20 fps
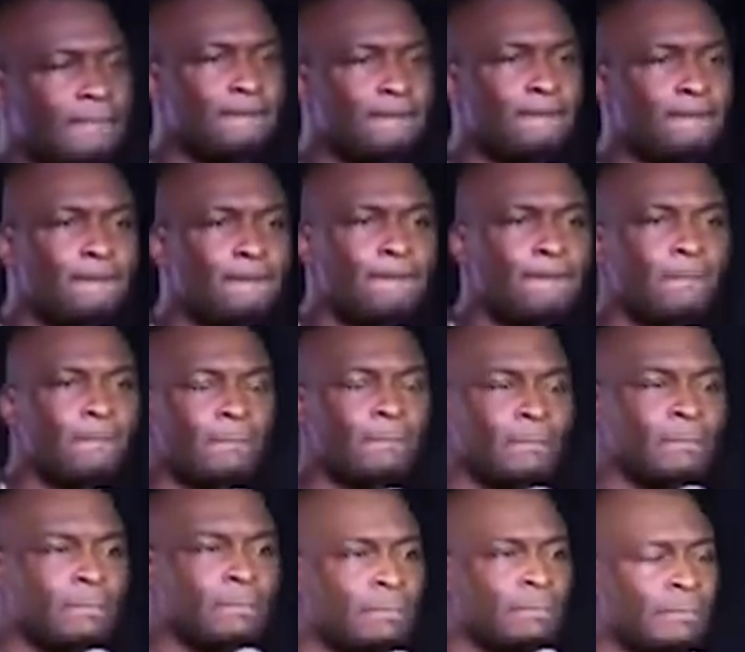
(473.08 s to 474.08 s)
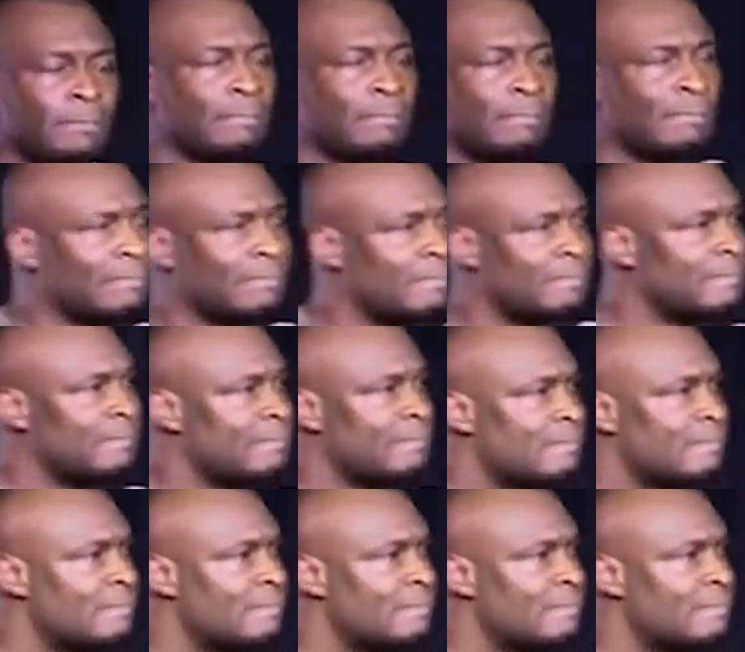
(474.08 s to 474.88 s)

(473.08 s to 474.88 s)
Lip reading: (silence)